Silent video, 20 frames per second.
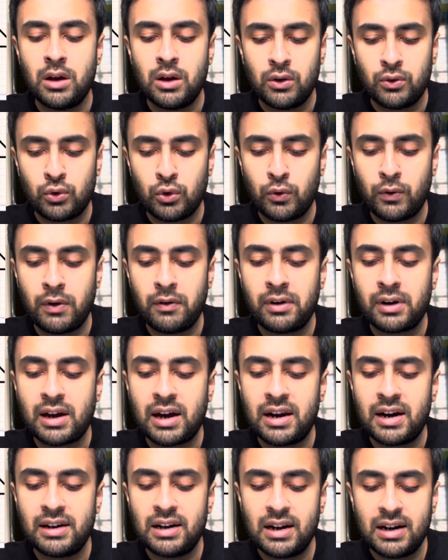So we were
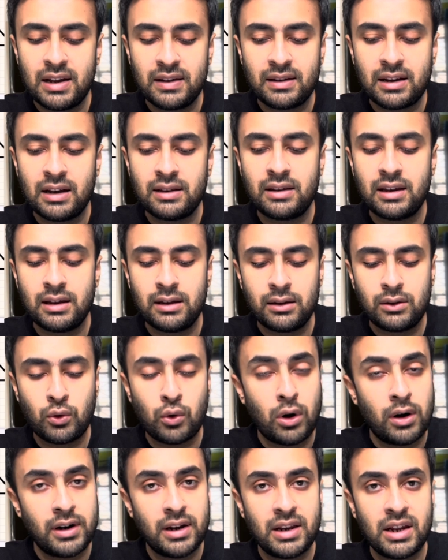currently discussing
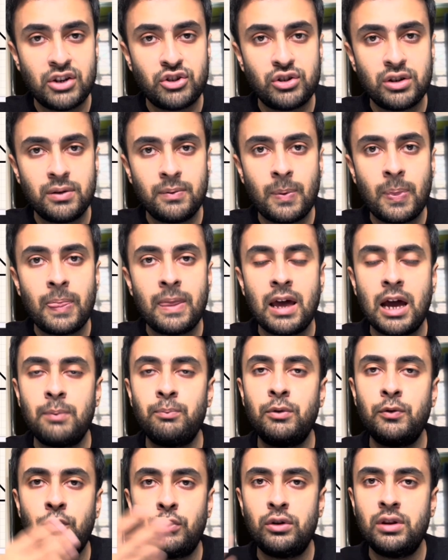coordination,
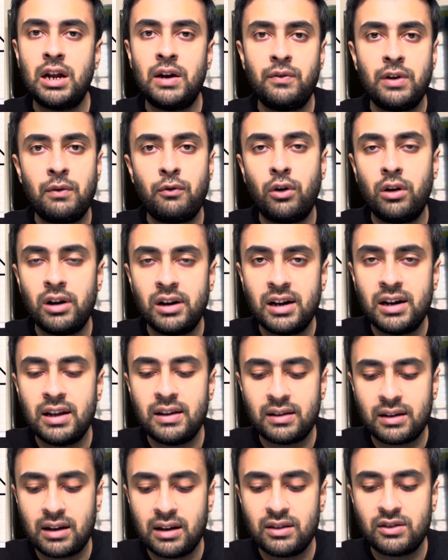and before that we have already
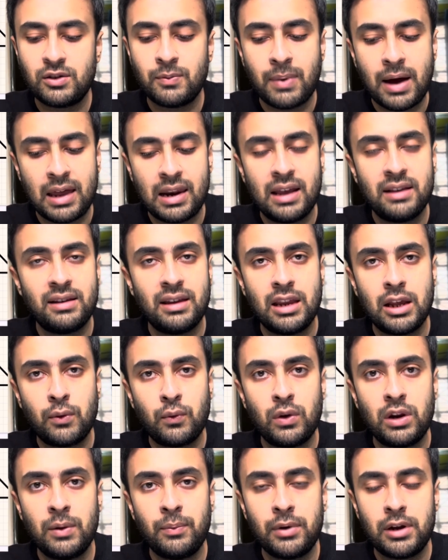discussed balance and
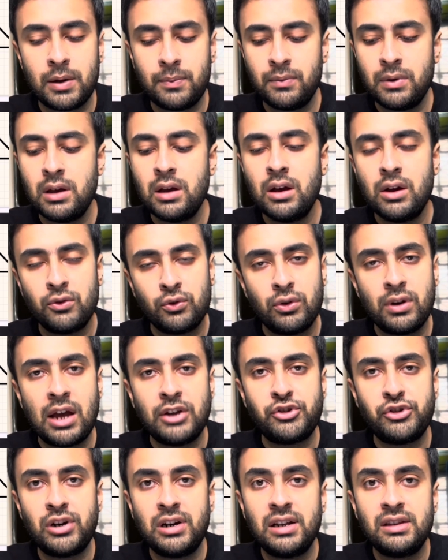equilibrium. So
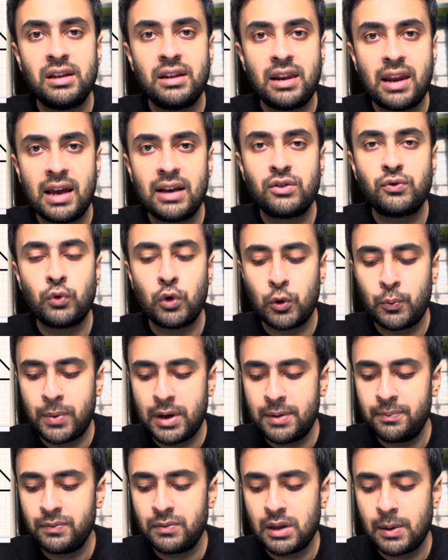naturally the next would
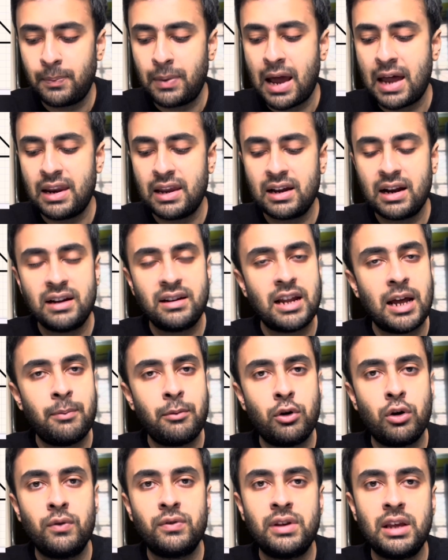be the planning and
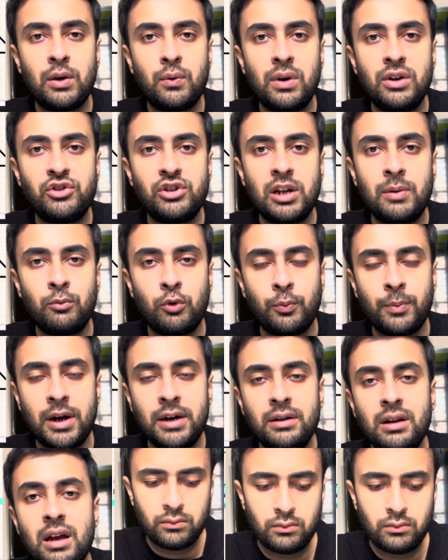timing of sequential movement.